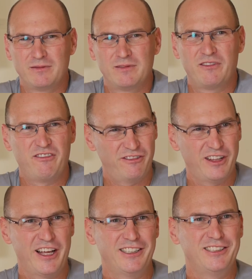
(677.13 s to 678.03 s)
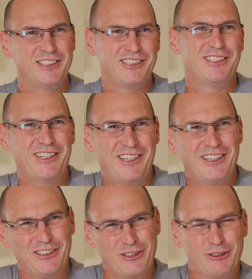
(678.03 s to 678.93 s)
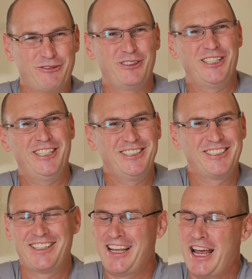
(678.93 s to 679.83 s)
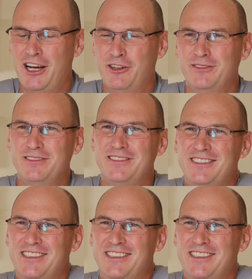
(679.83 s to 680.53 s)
fleds or flees the town.